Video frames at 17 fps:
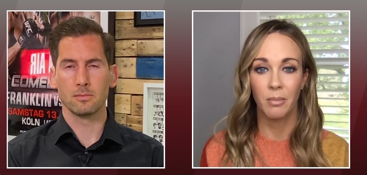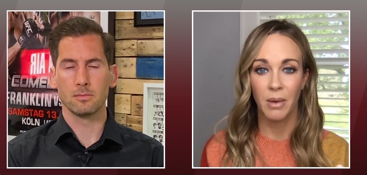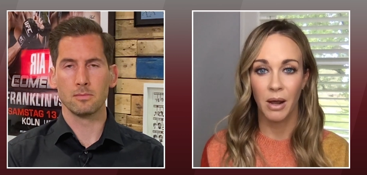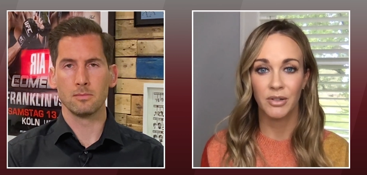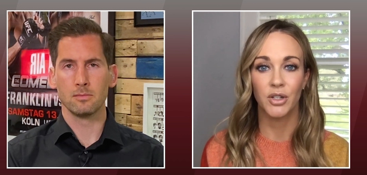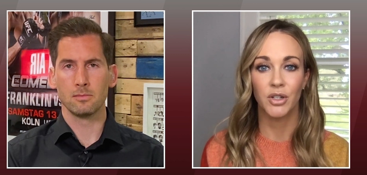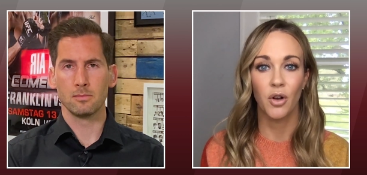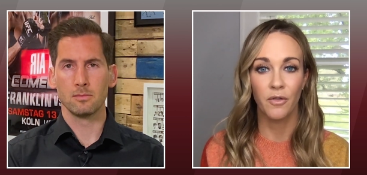Speaker 1: and I'm
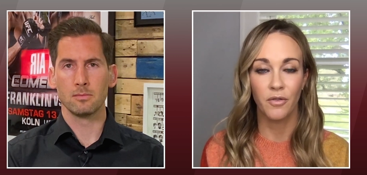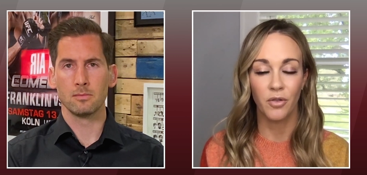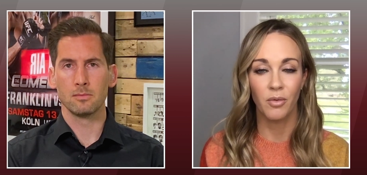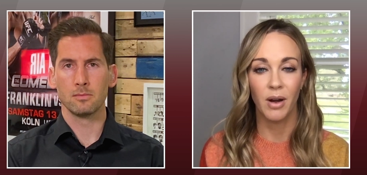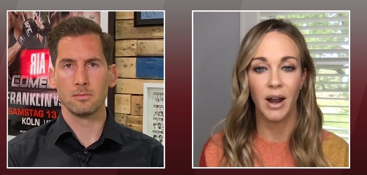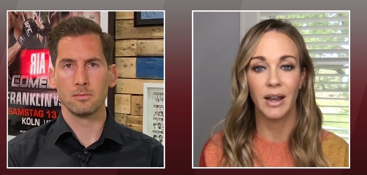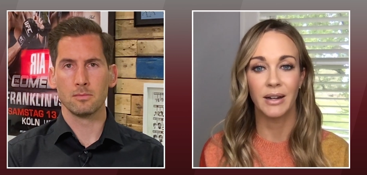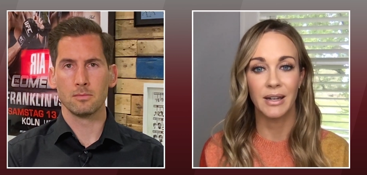about to go for
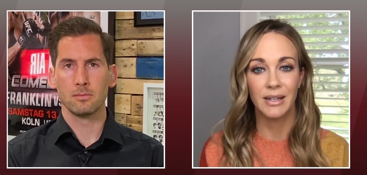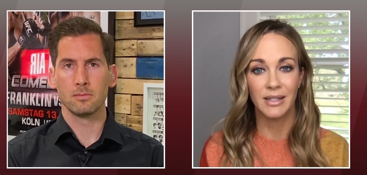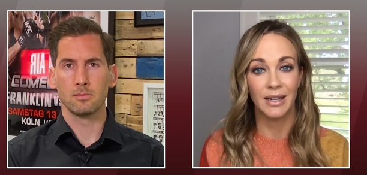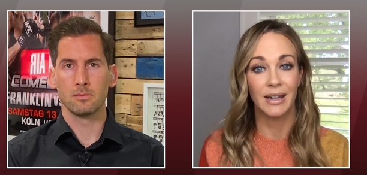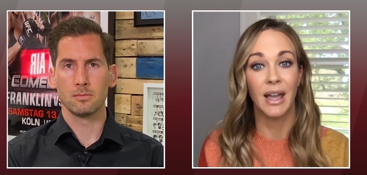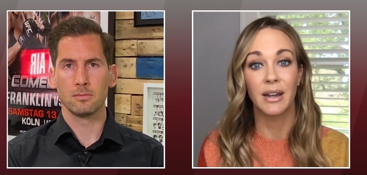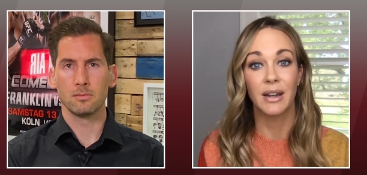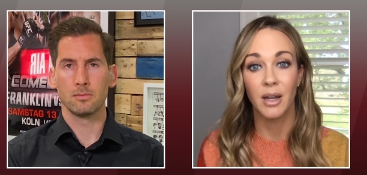a ride and he's
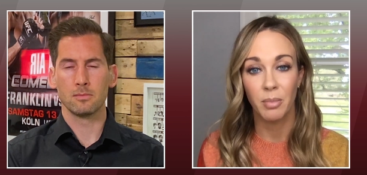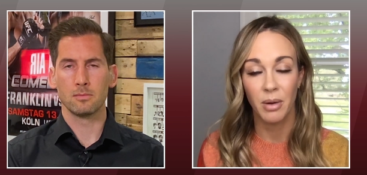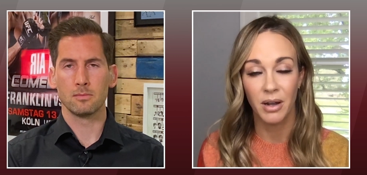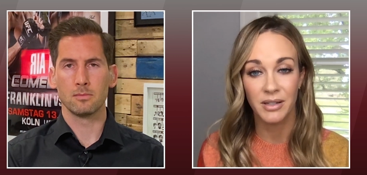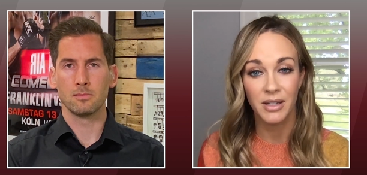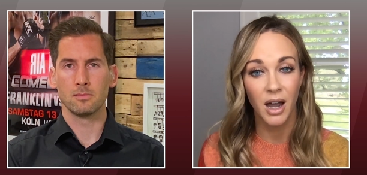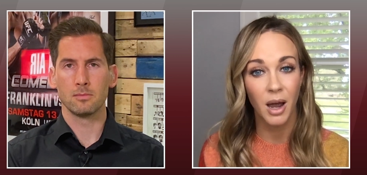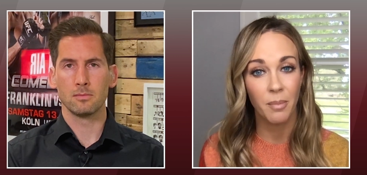going to end up
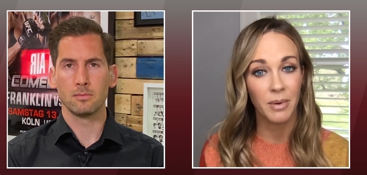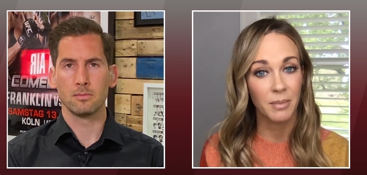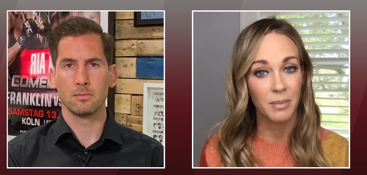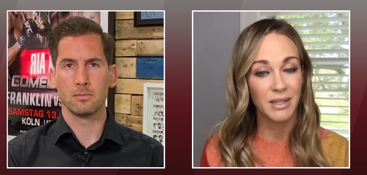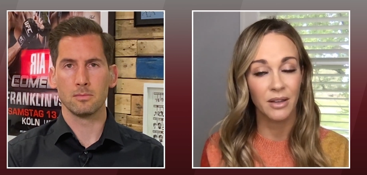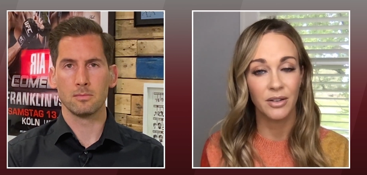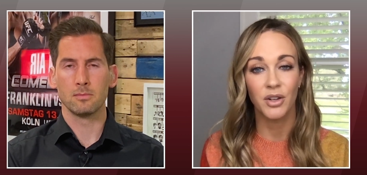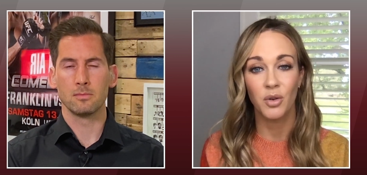on top? And
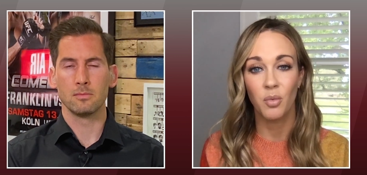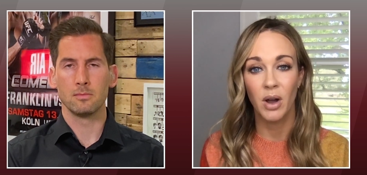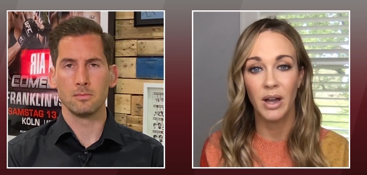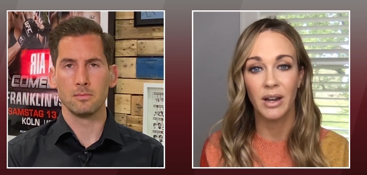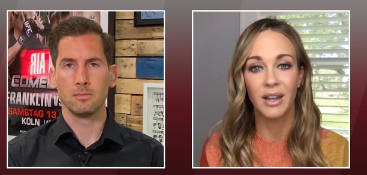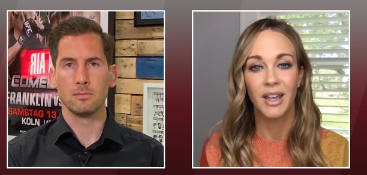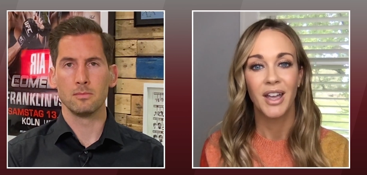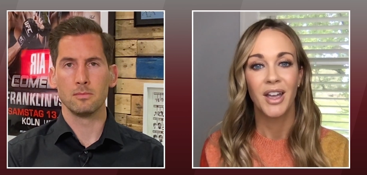I'm telling you
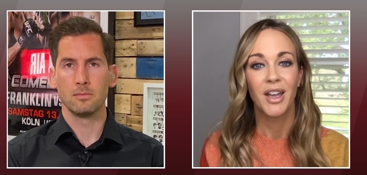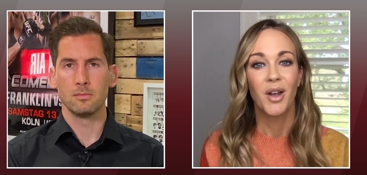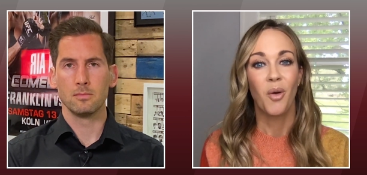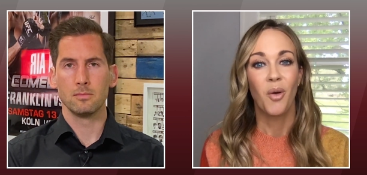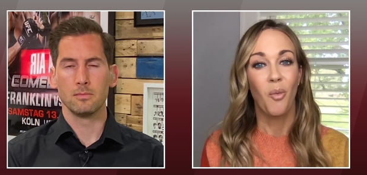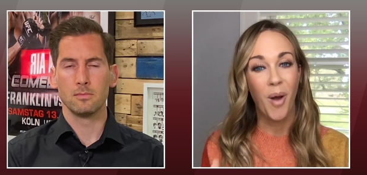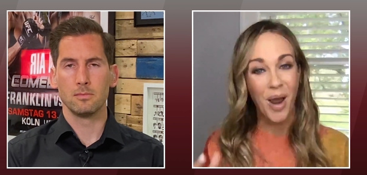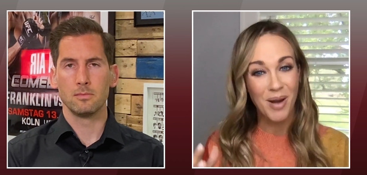what,
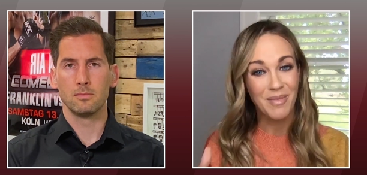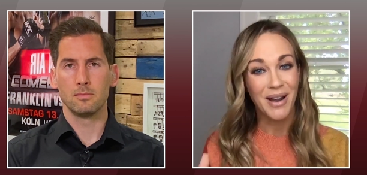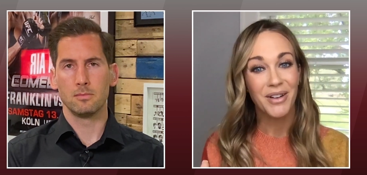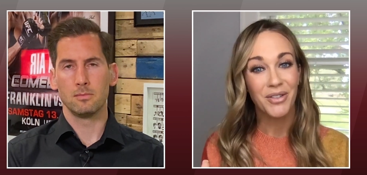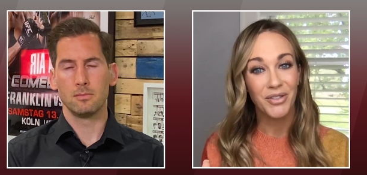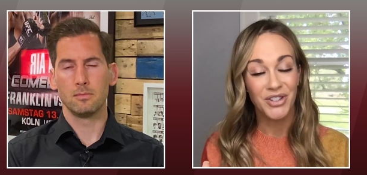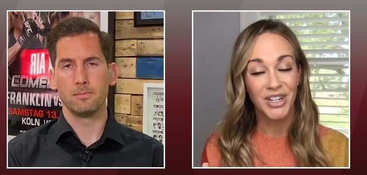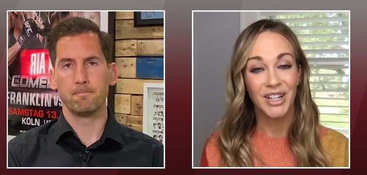when
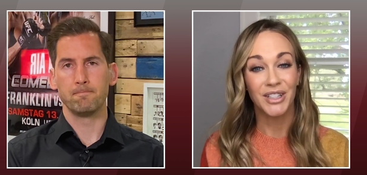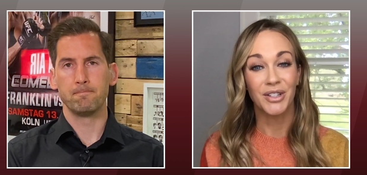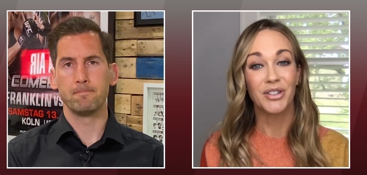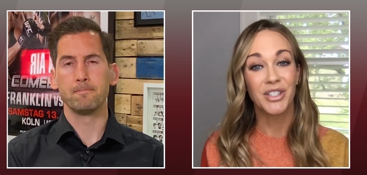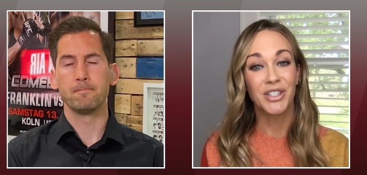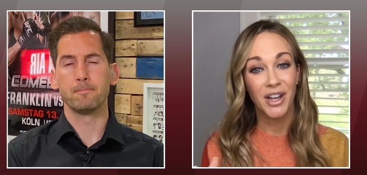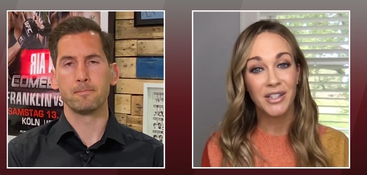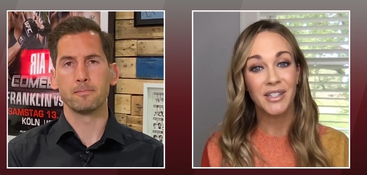Michael
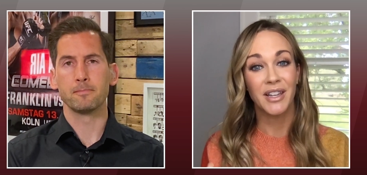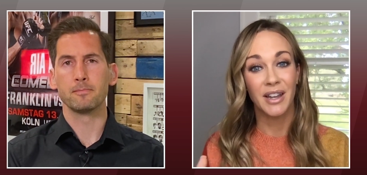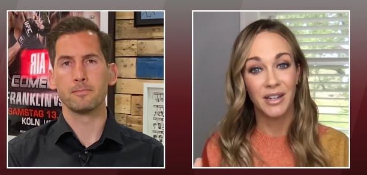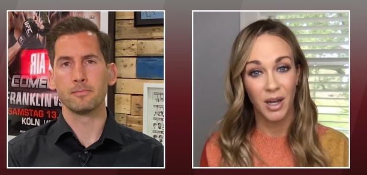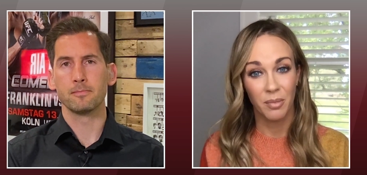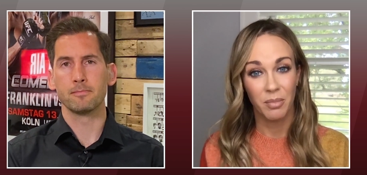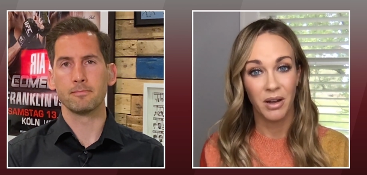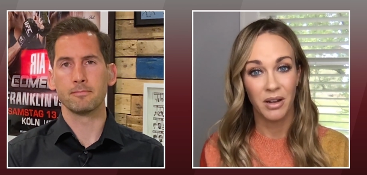Chandler does
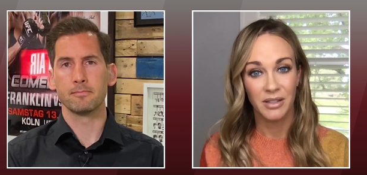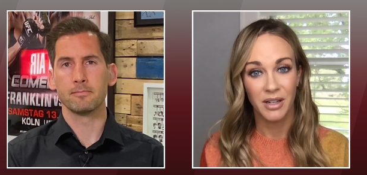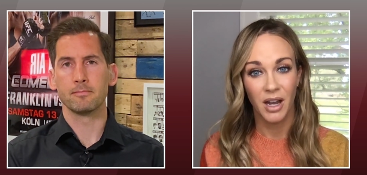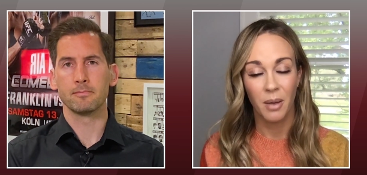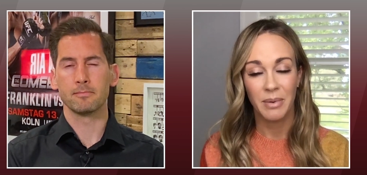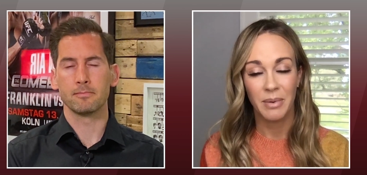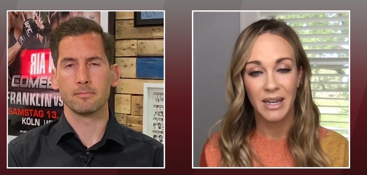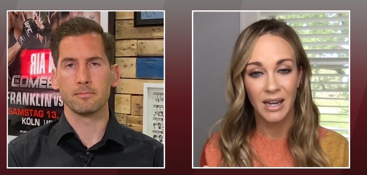end up on
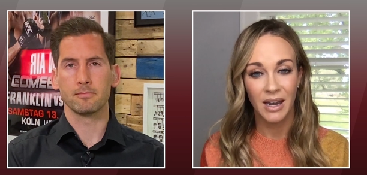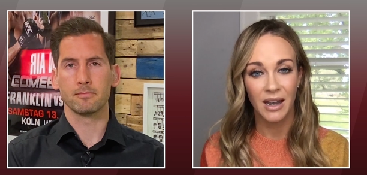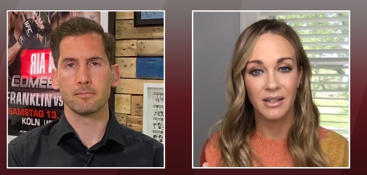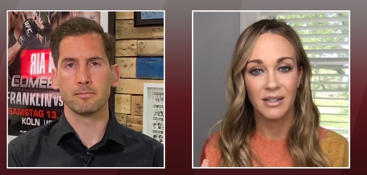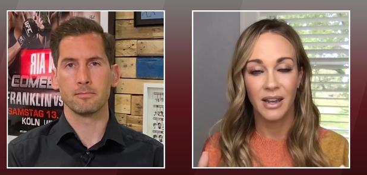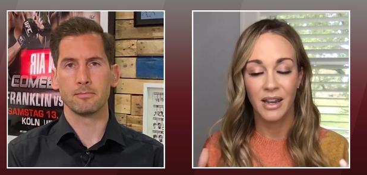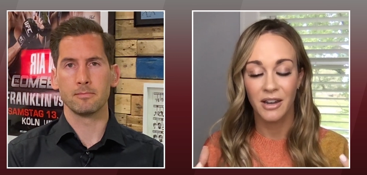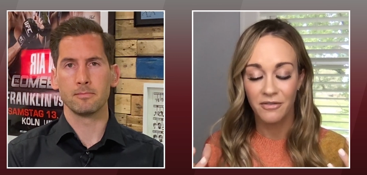top, he
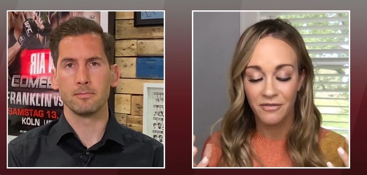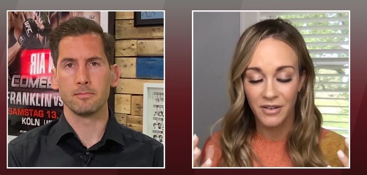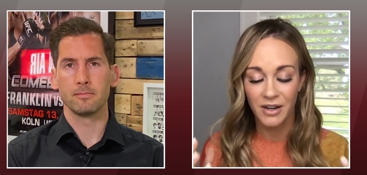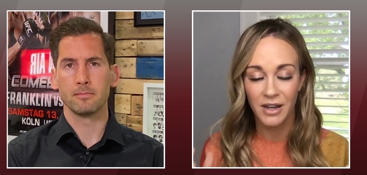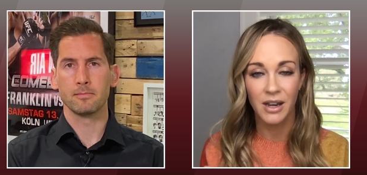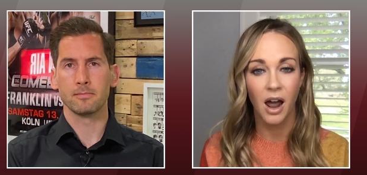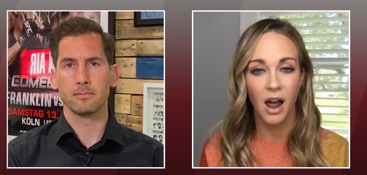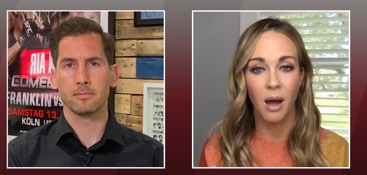has a
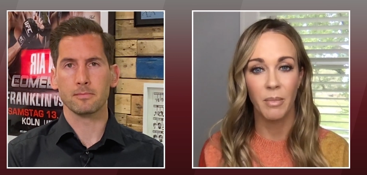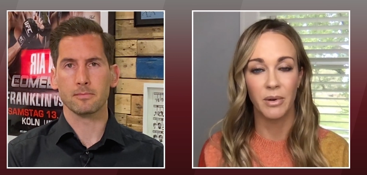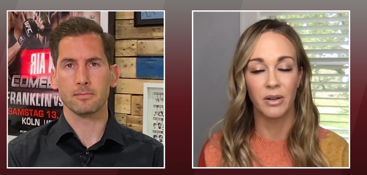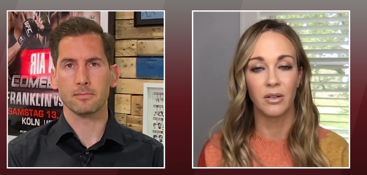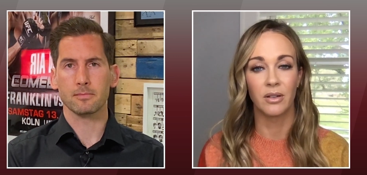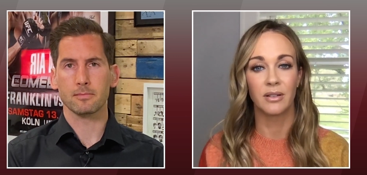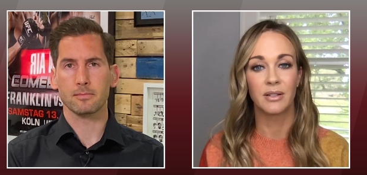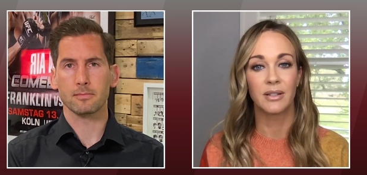
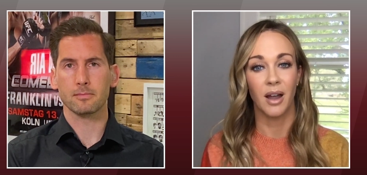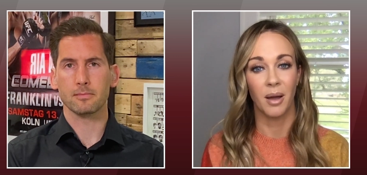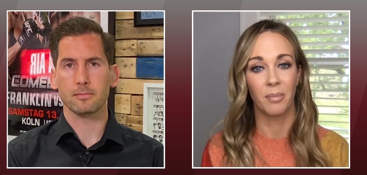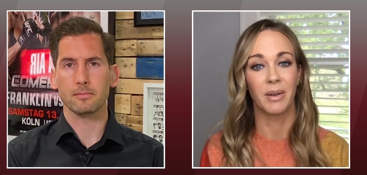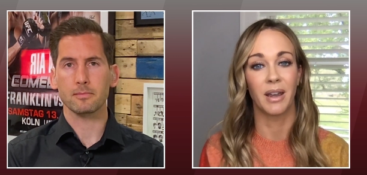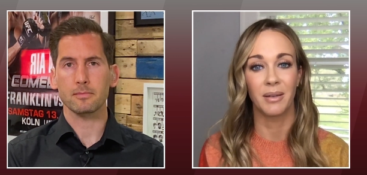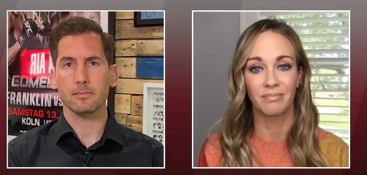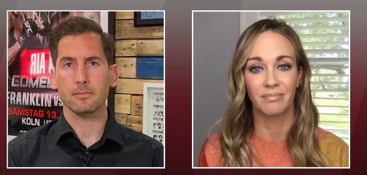phenomenal
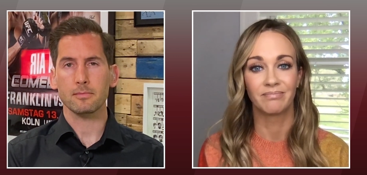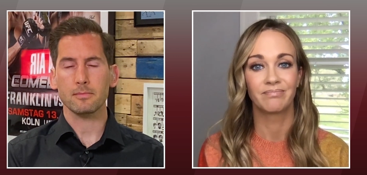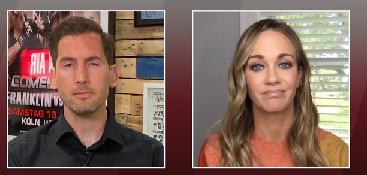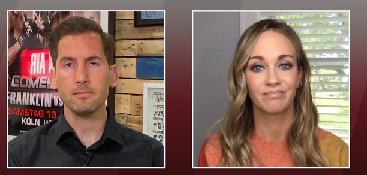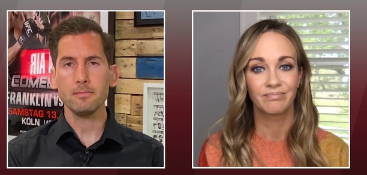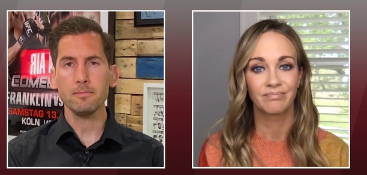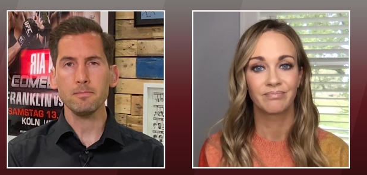top game.